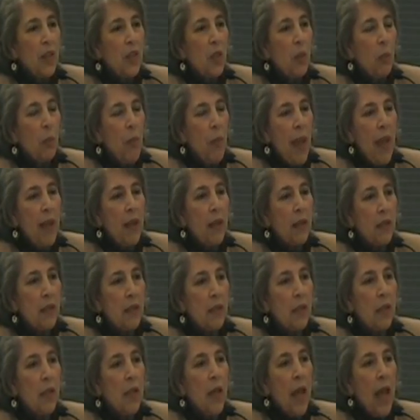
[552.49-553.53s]
the
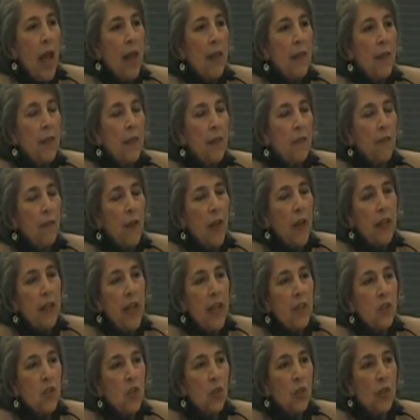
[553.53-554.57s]
banks and the
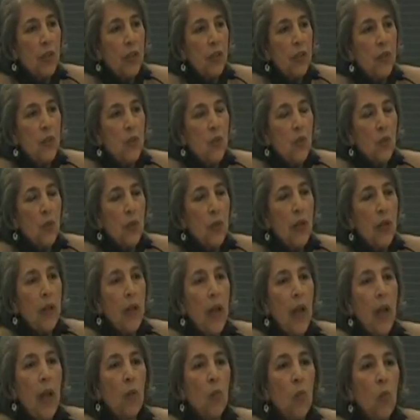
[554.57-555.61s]
financial industry.
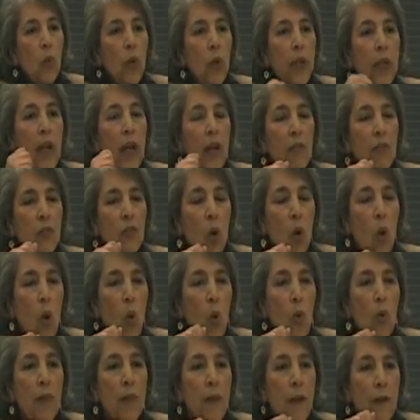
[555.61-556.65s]
And we have to
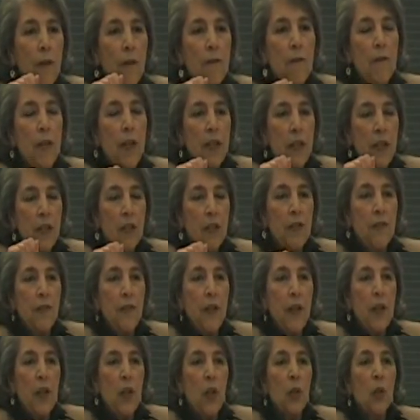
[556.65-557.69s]
hold their feet to the
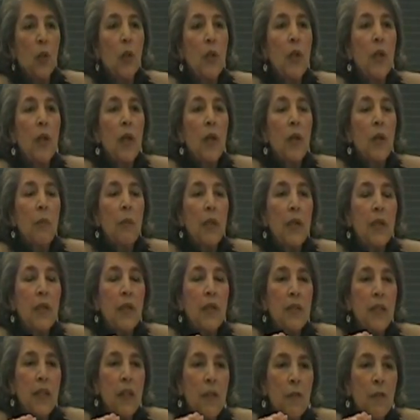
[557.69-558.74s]
fire,
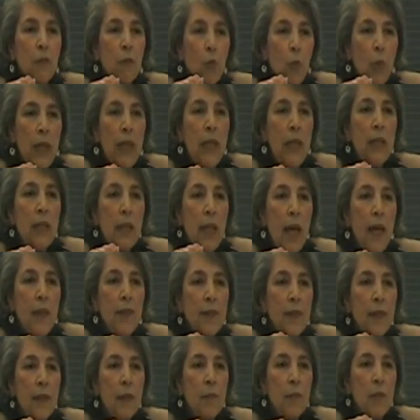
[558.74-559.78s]
because if we
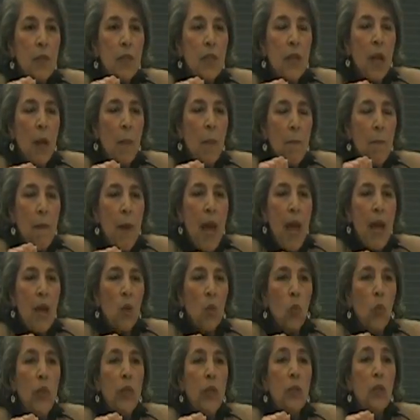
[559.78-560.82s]
let them step
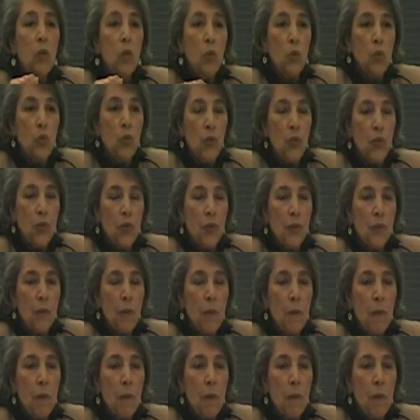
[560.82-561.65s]
back, we lose.